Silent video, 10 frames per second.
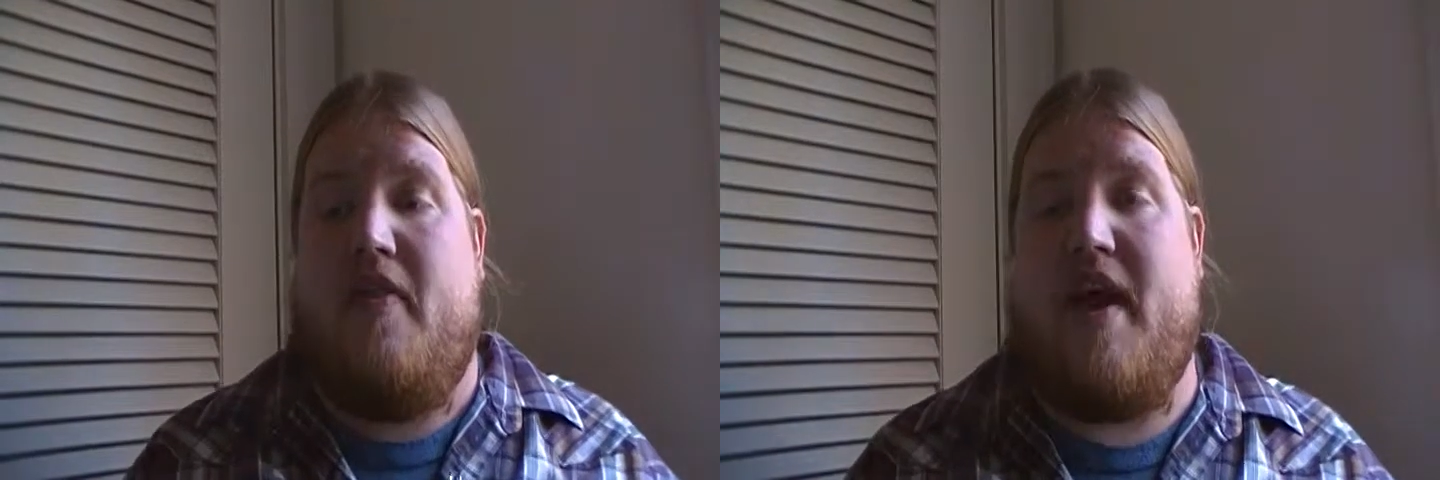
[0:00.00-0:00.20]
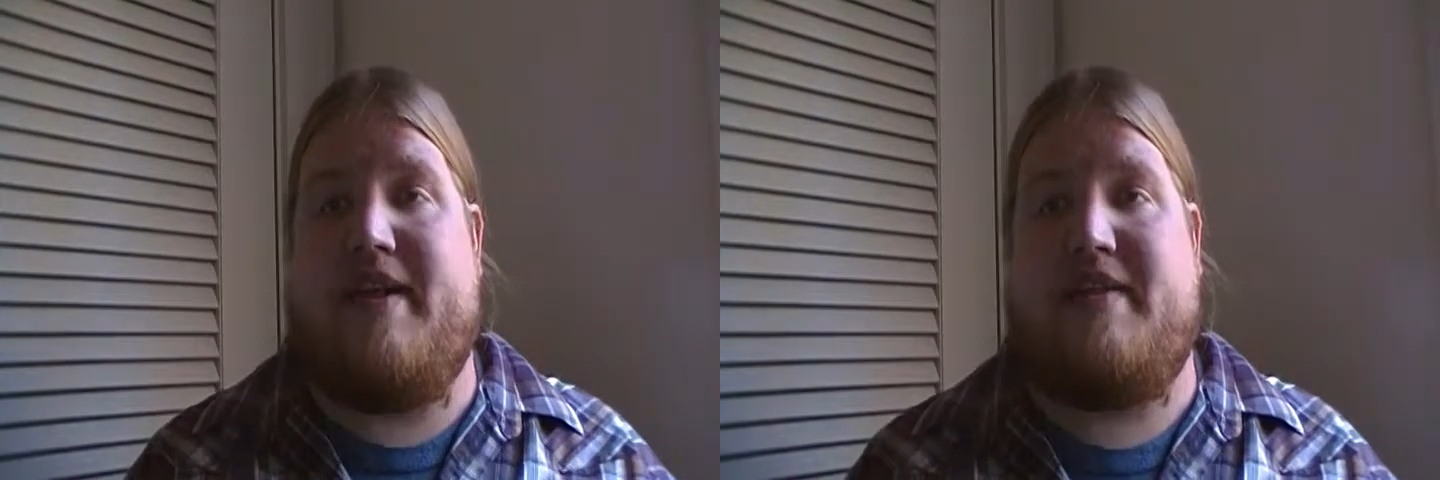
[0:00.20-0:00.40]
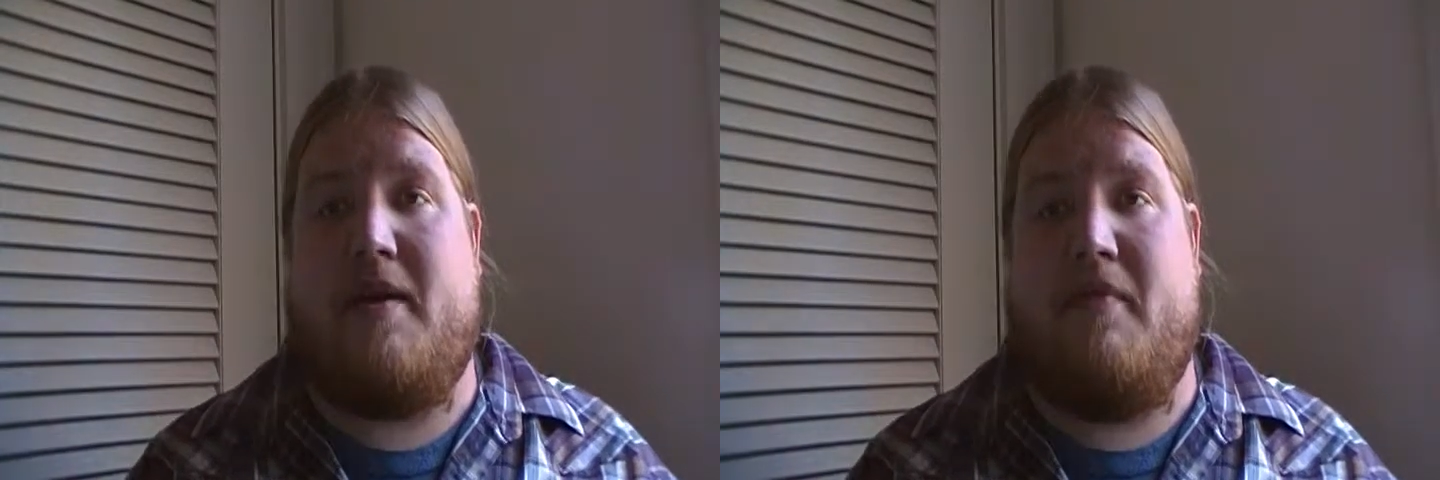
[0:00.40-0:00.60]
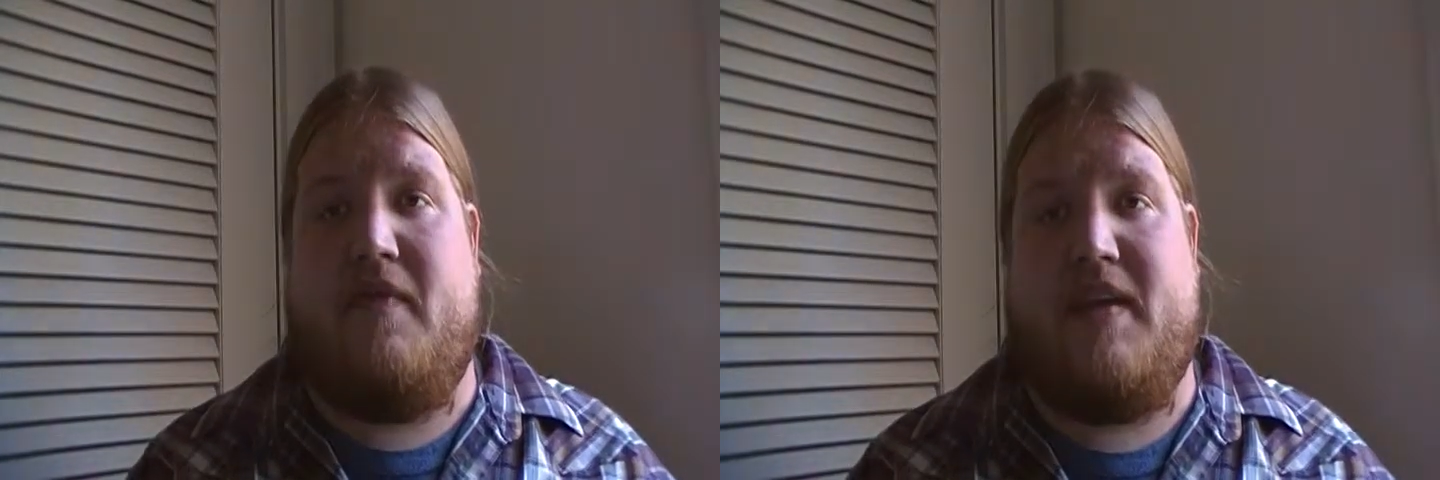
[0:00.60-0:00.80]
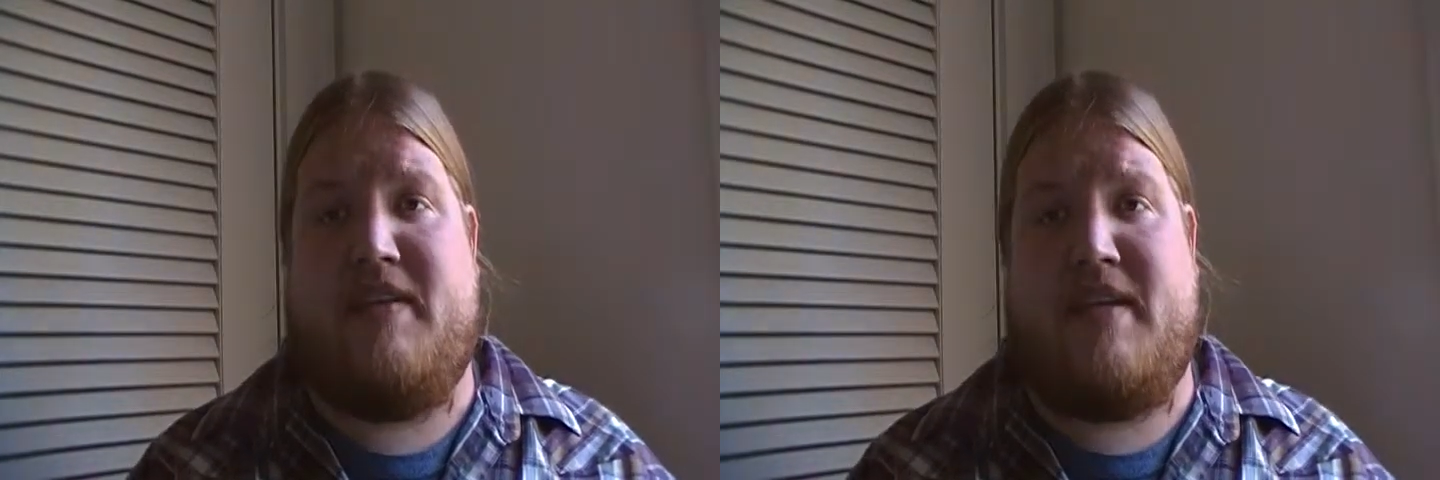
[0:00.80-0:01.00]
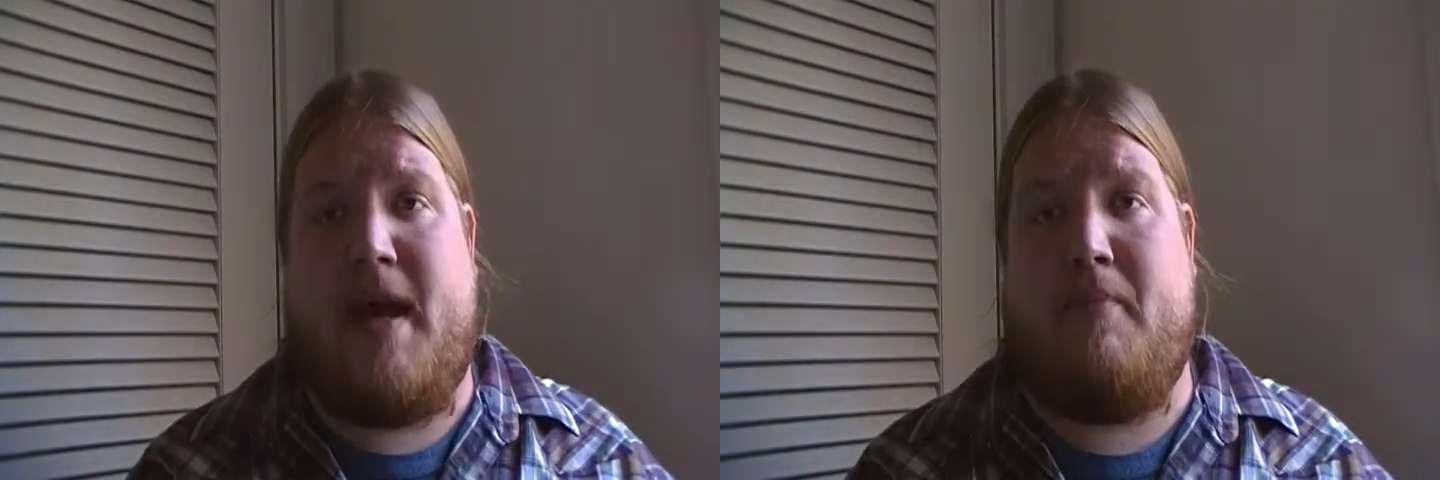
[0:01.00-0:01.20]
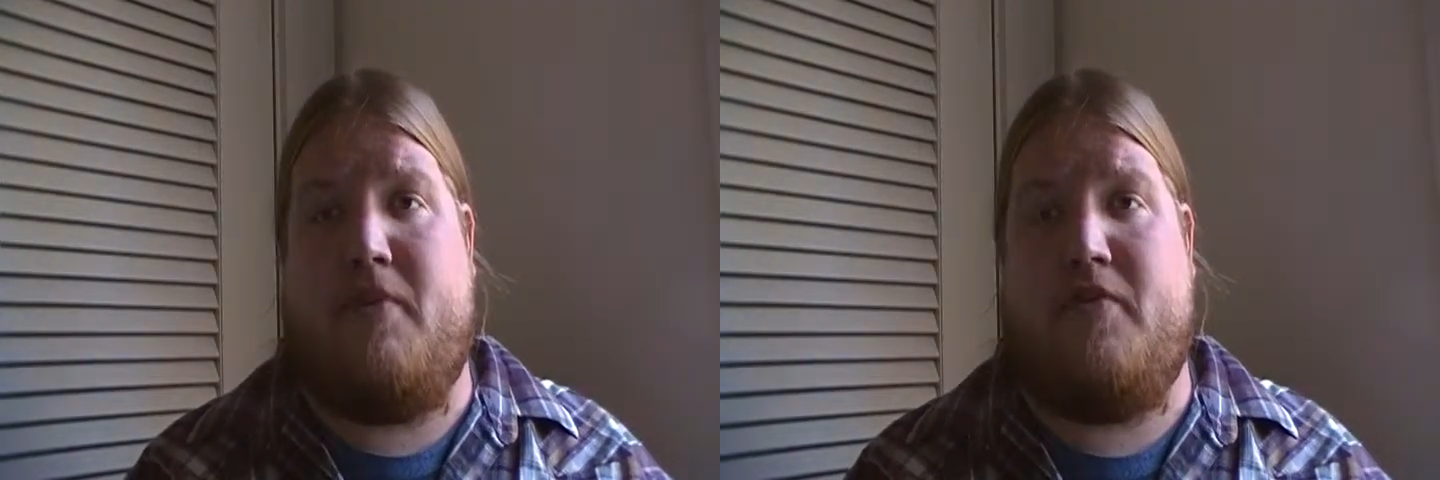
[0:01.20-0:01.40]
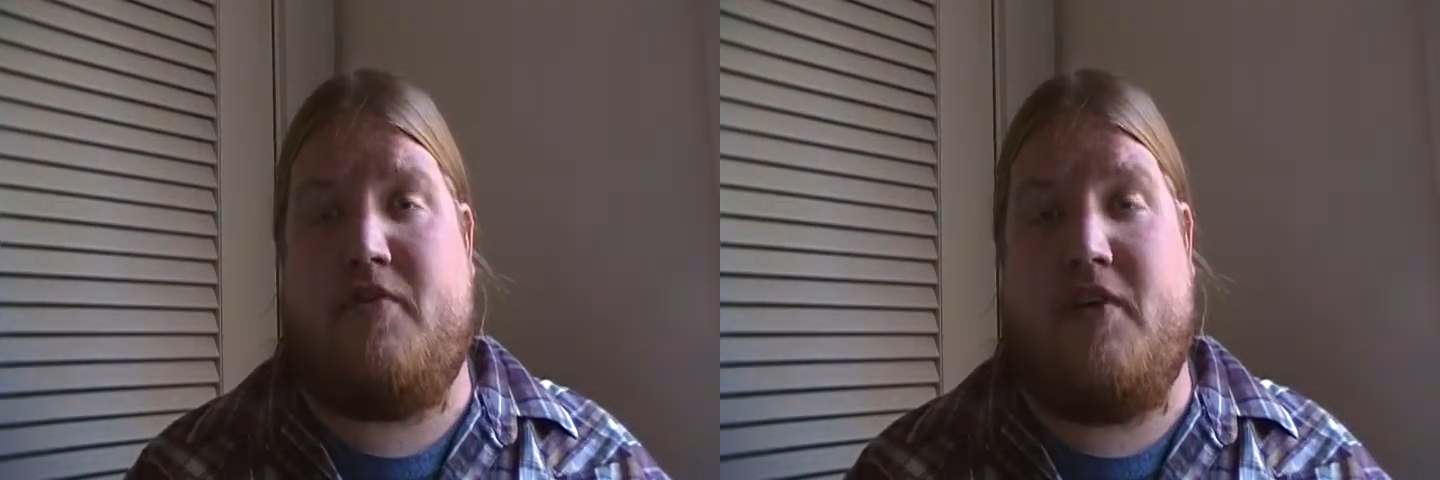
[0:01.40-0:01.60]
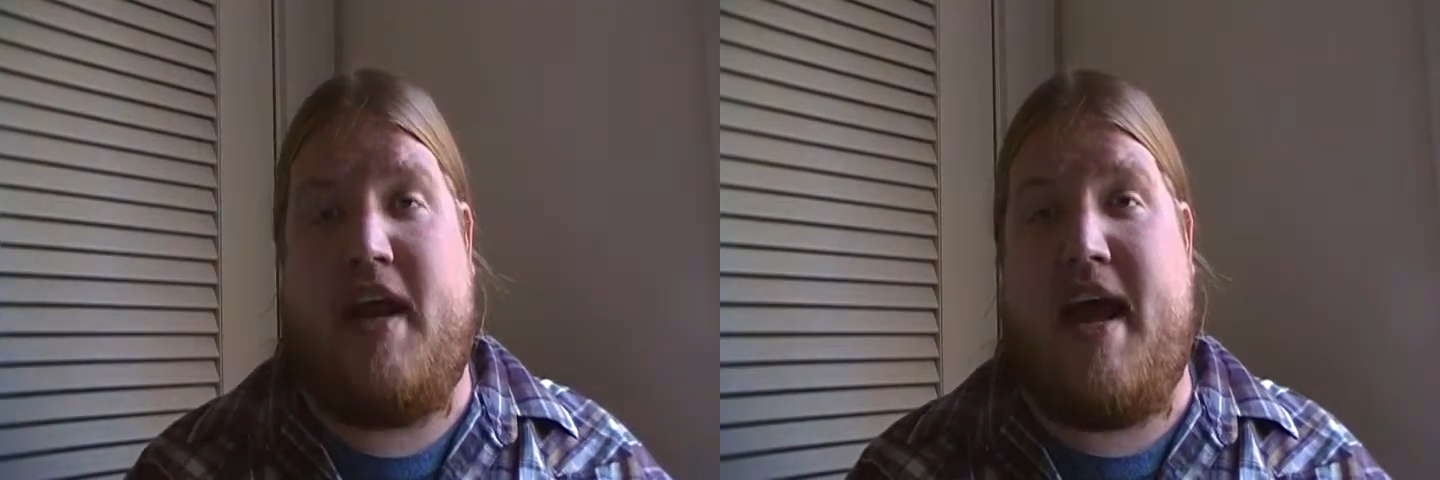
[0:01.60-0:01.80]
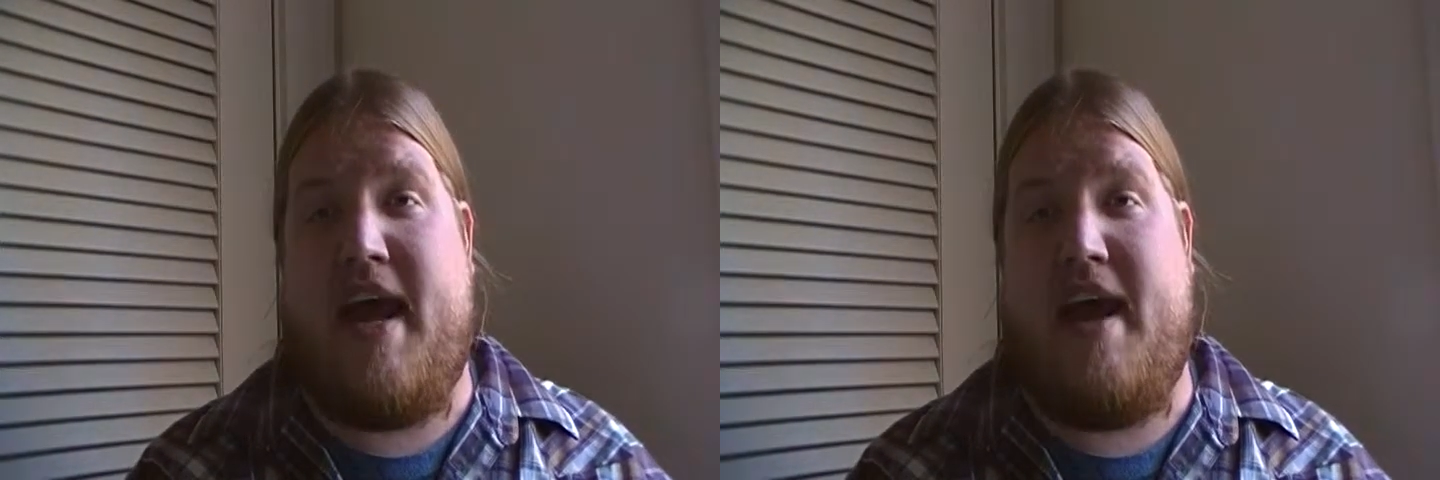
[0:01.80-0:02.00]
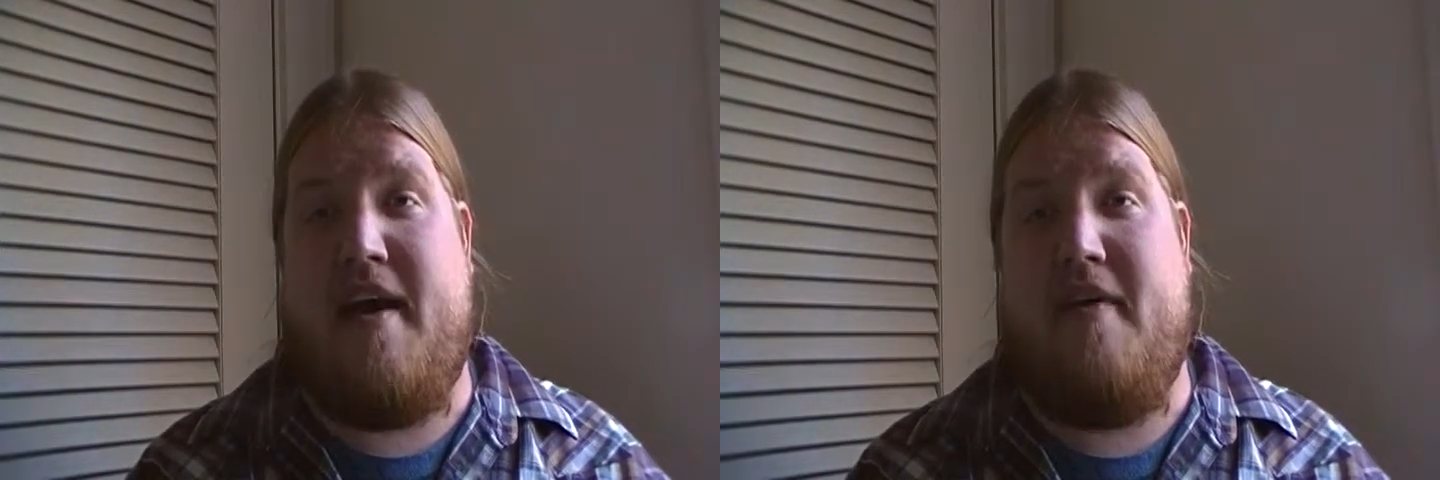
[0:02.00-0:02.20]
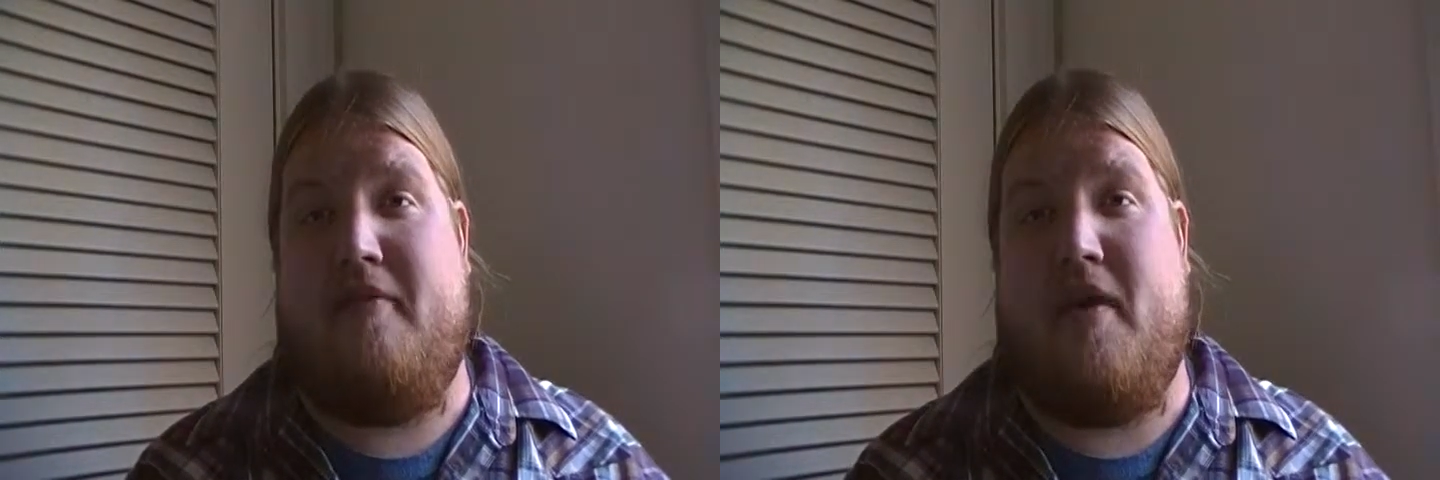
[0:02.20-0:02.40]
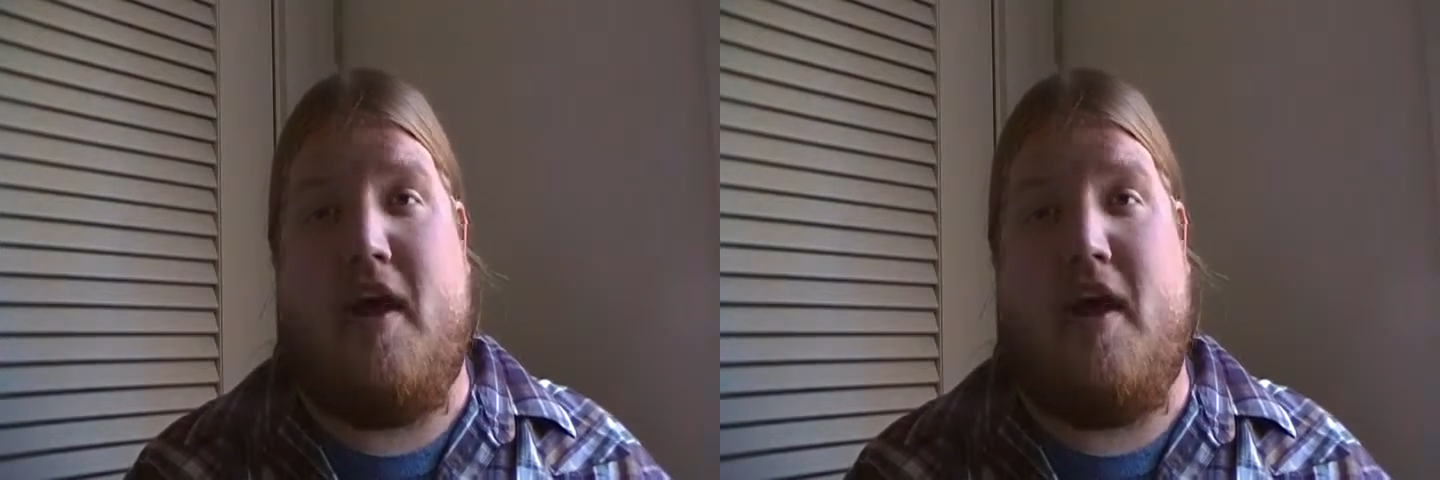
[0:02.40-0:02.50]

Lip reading: that some of these samples could have